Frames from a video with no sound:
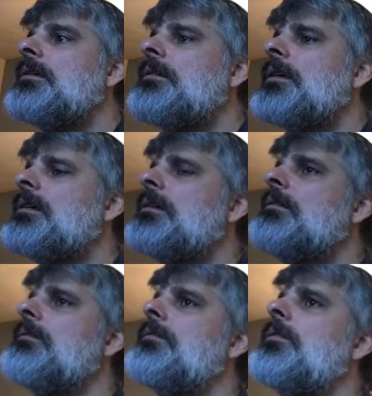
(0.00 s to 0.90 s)
Oh, I could
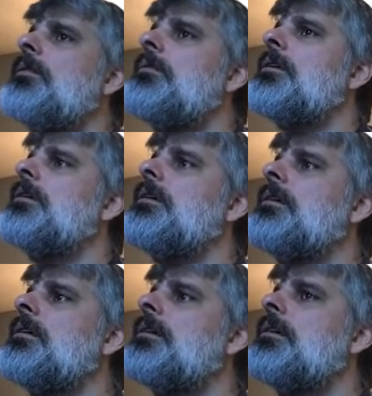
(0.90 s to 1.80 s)
go forward.
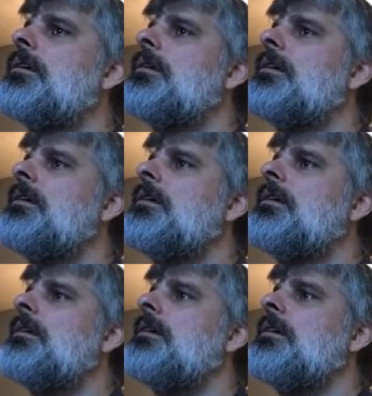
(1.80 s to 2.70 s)

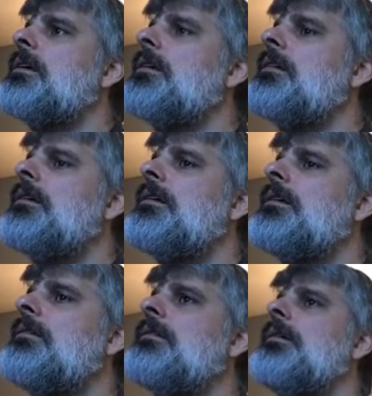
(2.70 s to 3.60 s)
I don't know.